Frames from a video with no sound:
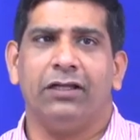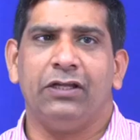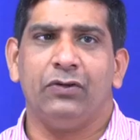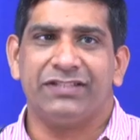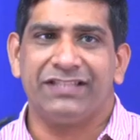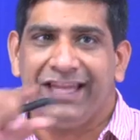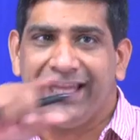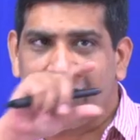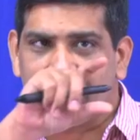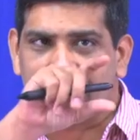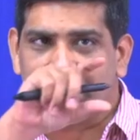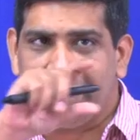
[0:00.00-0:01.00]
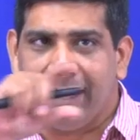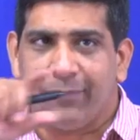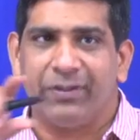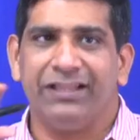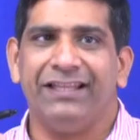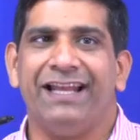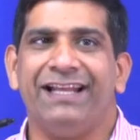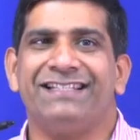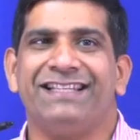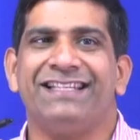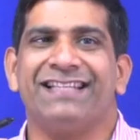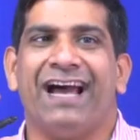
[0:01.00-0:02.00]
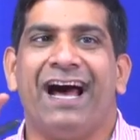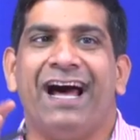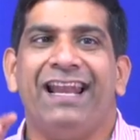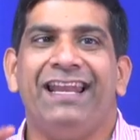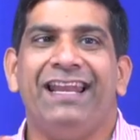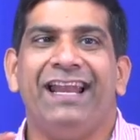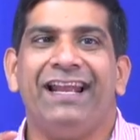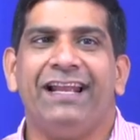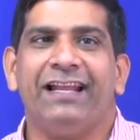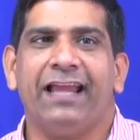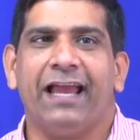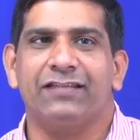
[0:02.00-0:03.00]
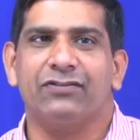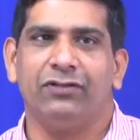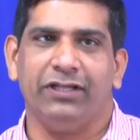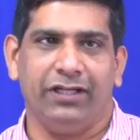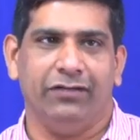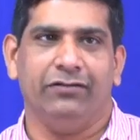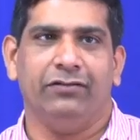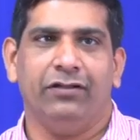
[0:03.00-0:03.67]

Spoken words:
you see on the label there it says unleaded gasoline.